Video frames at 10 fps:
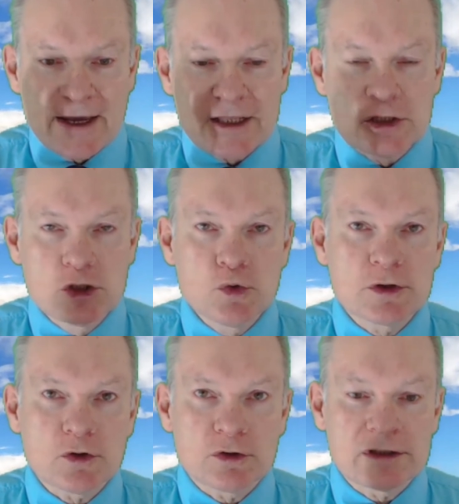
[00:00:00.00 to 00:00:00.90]
And do
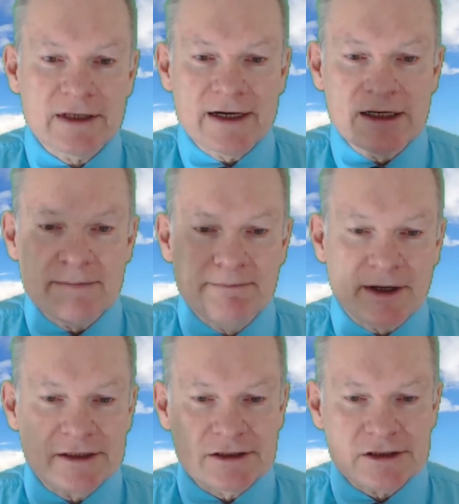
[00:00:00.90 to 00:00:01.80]
it on a daily
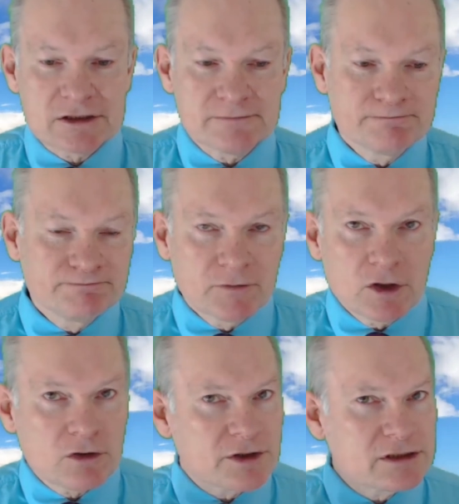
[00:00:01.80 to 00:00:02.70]
basis.
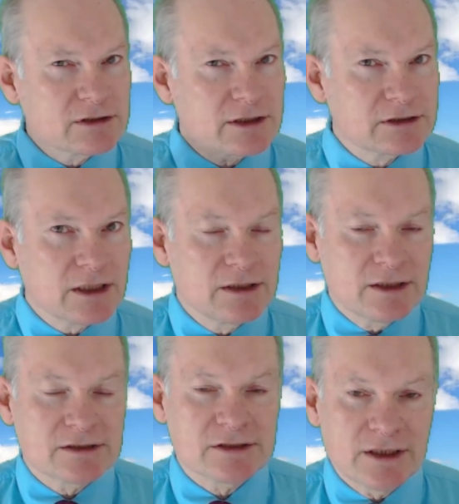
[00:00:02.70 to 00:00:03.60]
Now, the reason I say
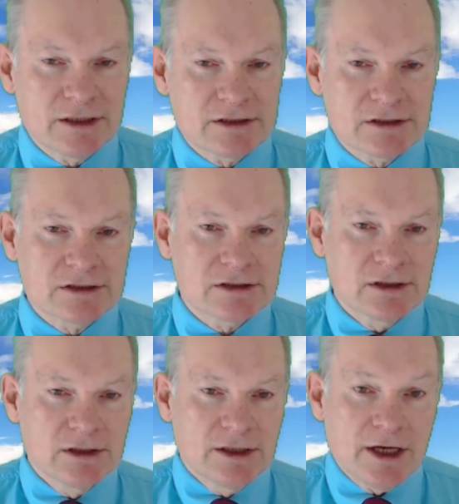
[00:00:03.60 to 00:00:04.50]
this is
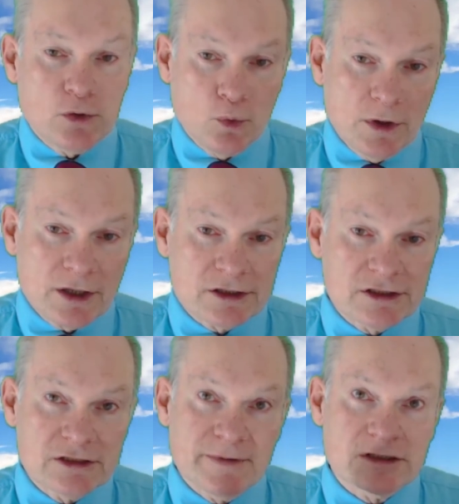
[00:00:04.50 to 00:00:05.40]
it works.
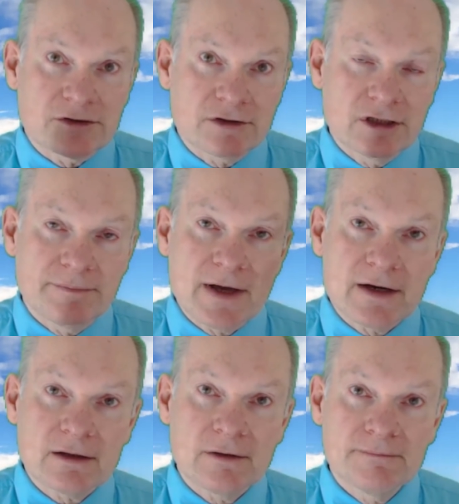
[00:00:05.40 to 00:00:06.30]
There's much written
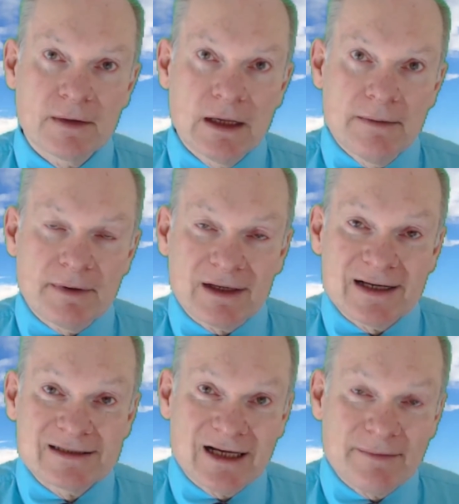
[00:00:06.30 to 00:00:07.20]
about it. But an
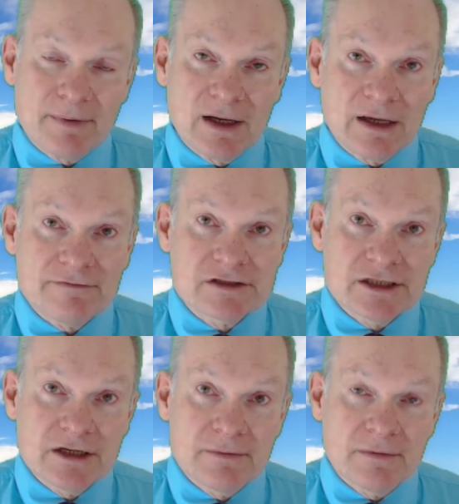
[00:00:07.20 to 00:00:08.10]
example I've
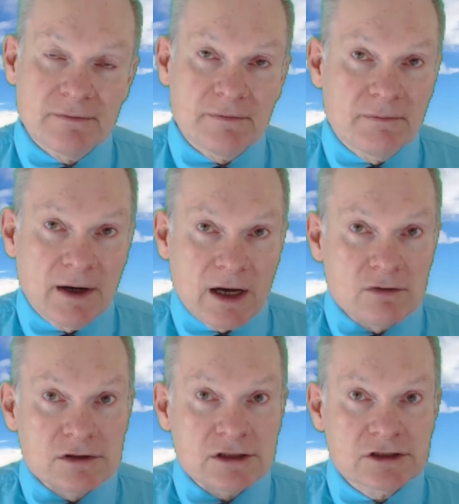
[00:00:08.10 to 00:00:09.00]
seen in my
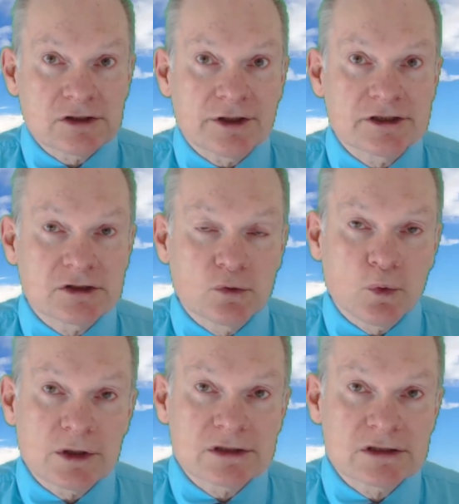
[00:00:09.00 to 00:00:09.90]
own situation
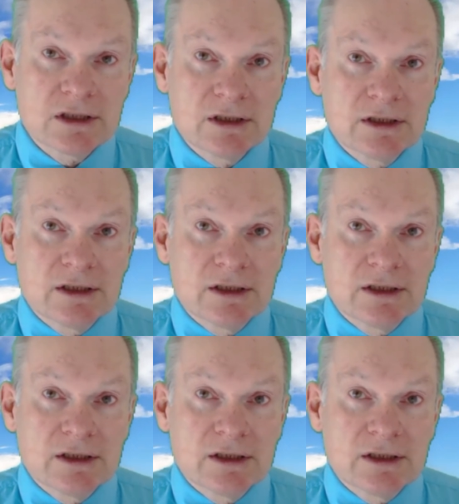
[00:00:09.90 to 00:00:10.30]
was